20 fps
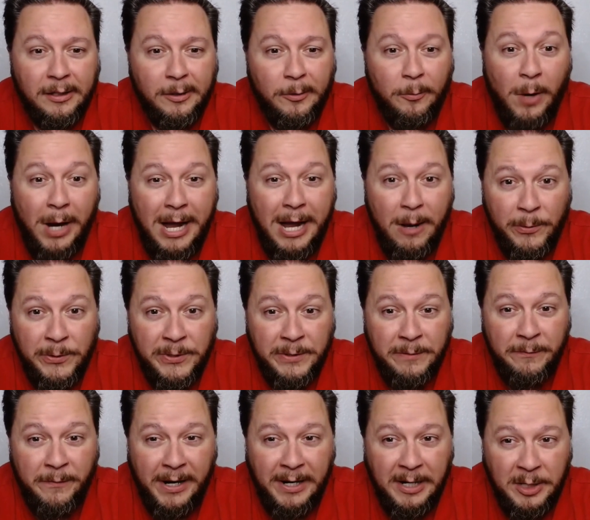Why I was
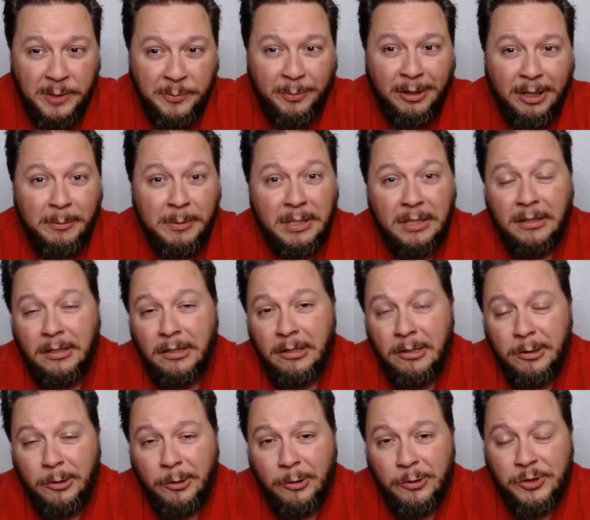invited is probably a
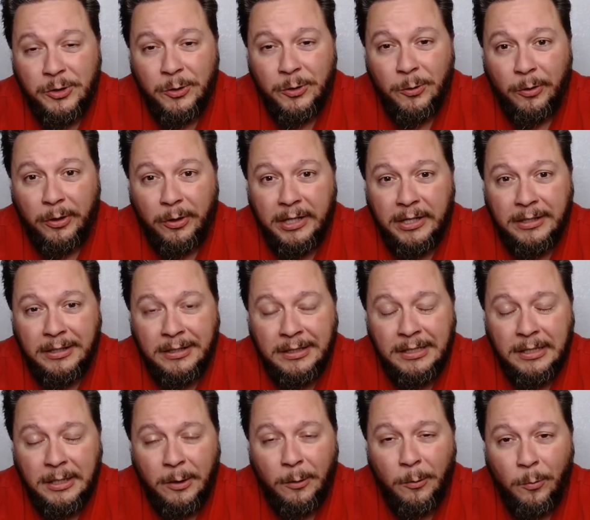longer story,
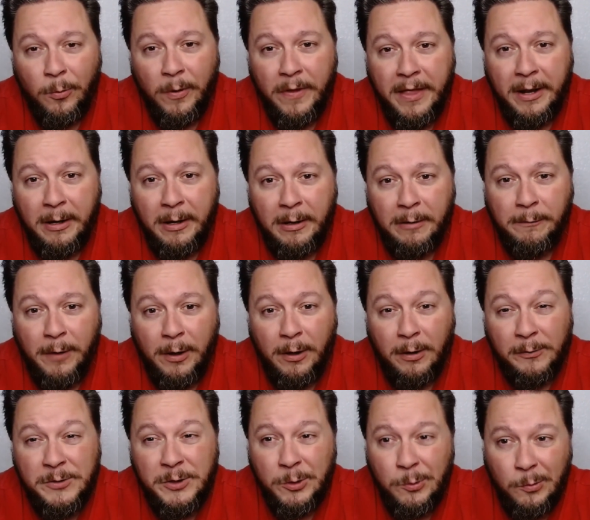one that
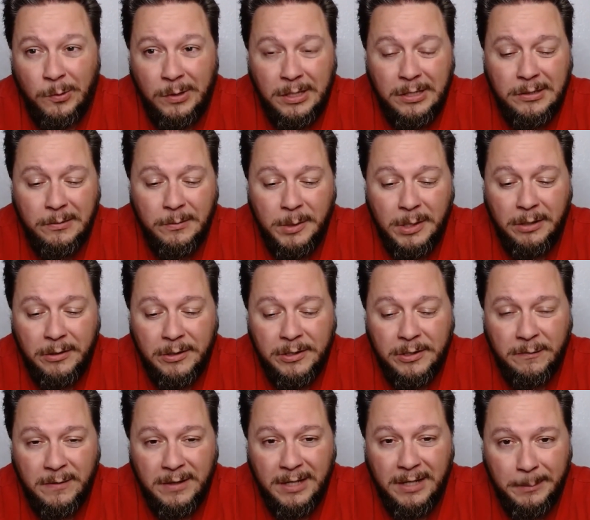involves 22 years
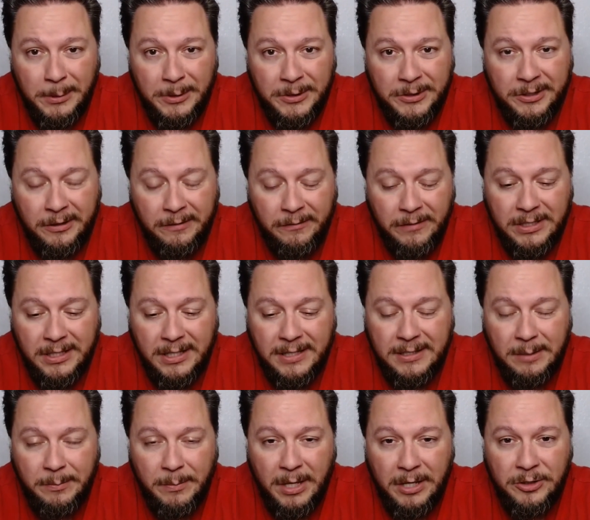of naval service. As
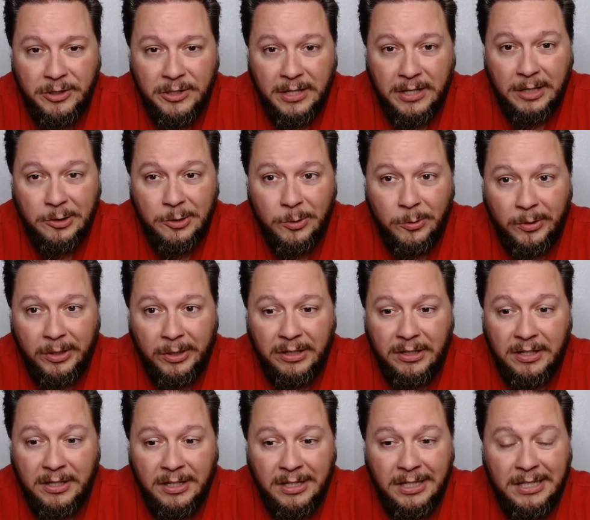he mentioned, I
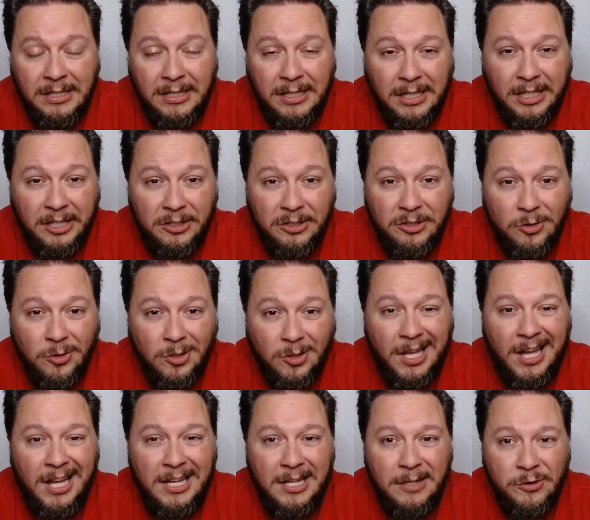joined in
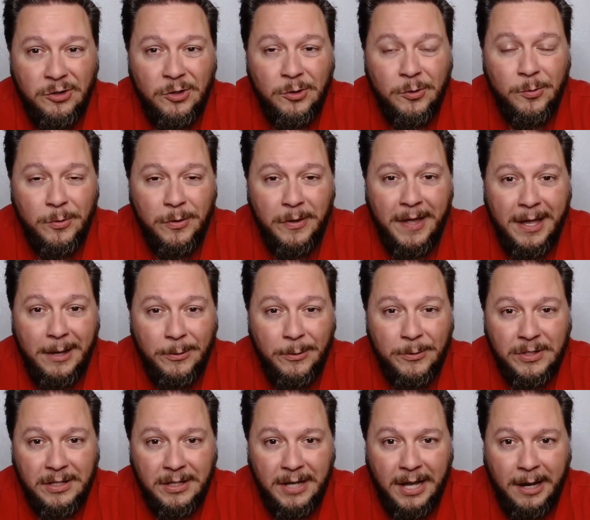July
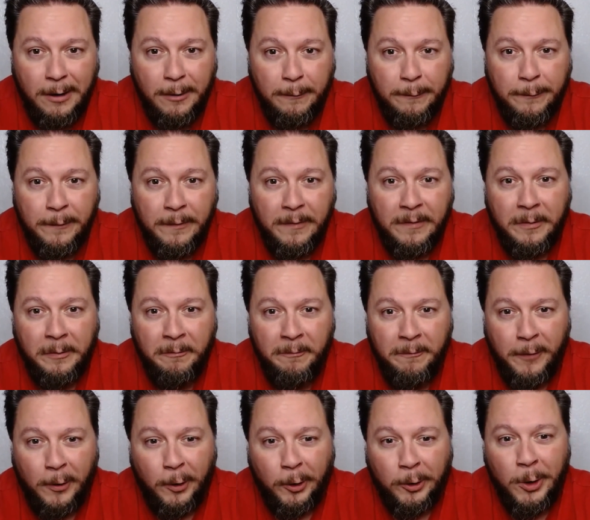2000 out of
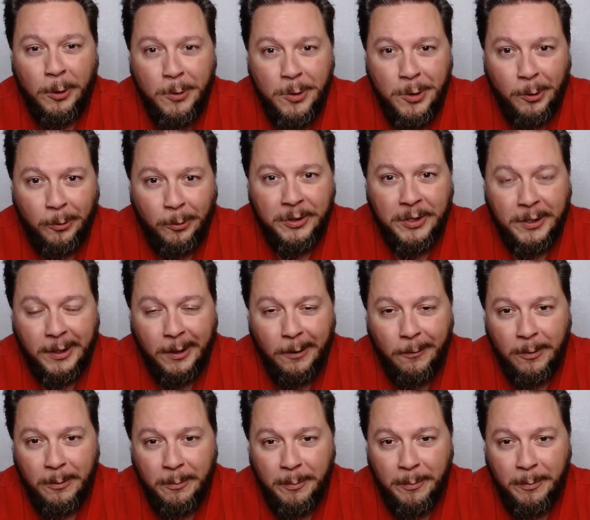Fargo, North Dakota